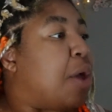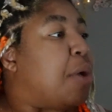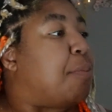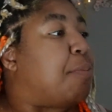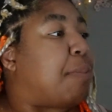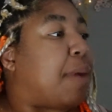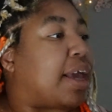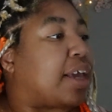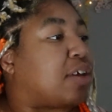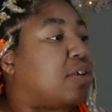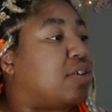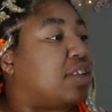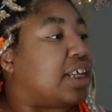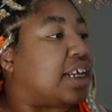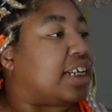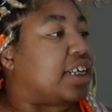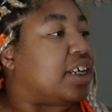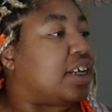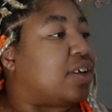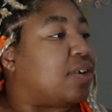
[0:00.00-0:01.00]
Michael
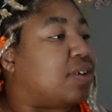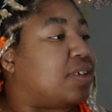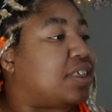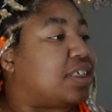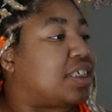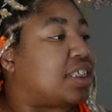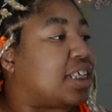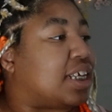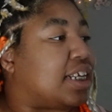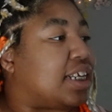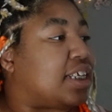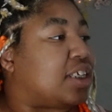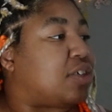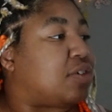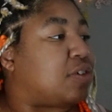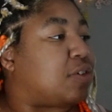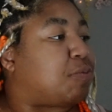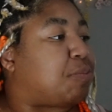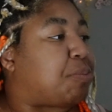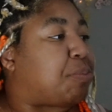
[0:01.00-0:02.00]
Linden, or just Linden
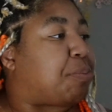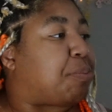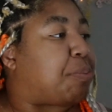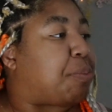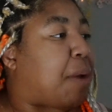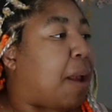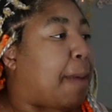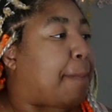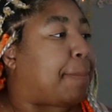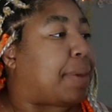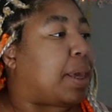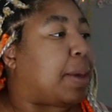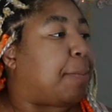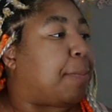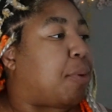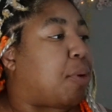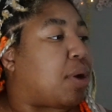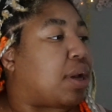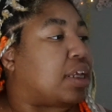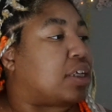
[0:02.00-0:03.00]
to his preppy
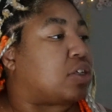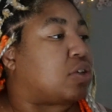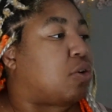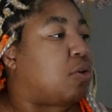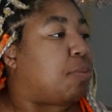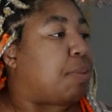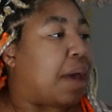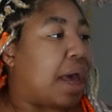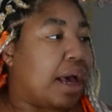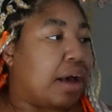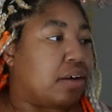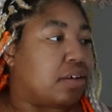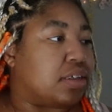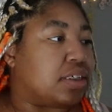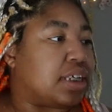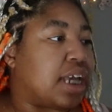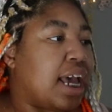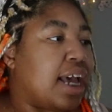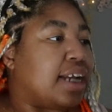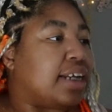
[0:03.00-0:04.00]
boarding school
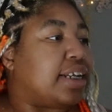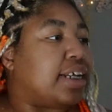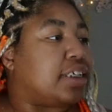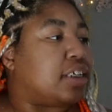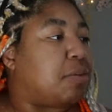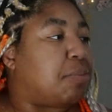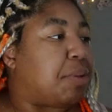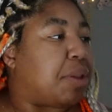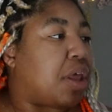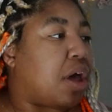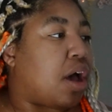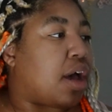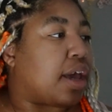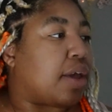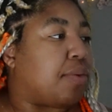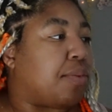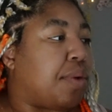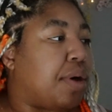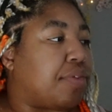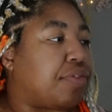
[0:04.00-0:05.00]
pals, doesn't belong
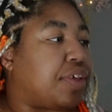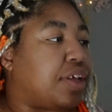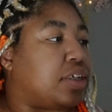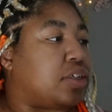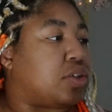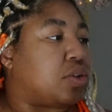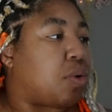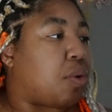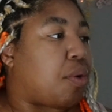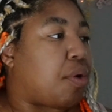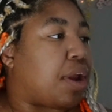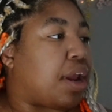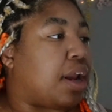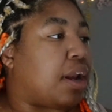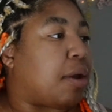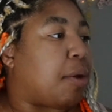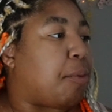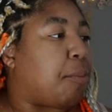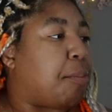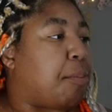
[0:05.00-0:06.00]
in wealthy,
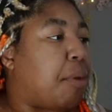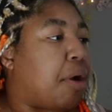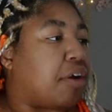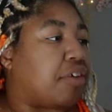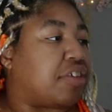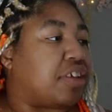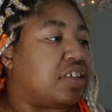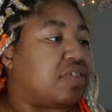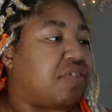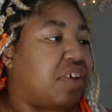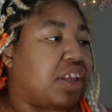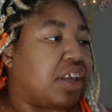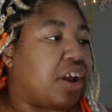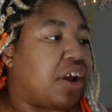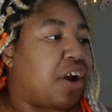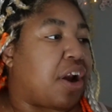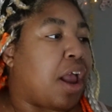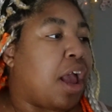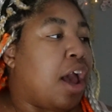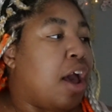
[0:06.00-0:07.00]
storied Martha's
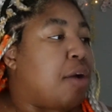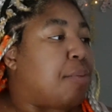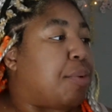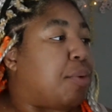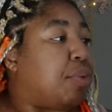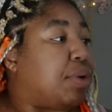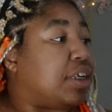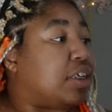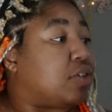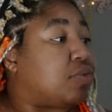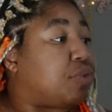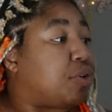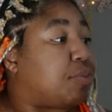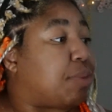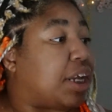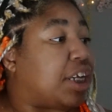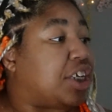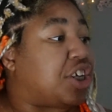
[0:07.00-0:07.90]
Vineyard. But when his roommate